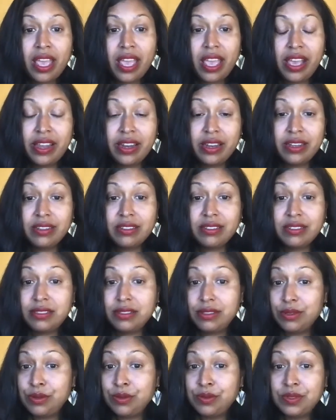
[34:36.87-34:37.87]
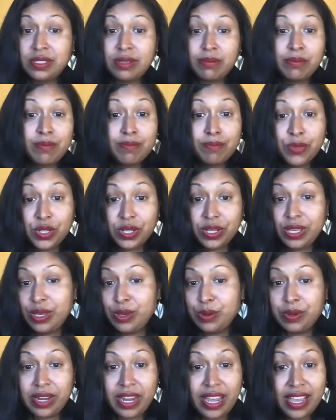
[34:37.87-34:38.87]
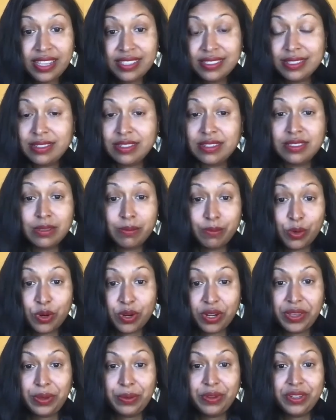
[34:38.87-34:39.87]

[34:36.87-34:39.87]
and do some book Q&As to support you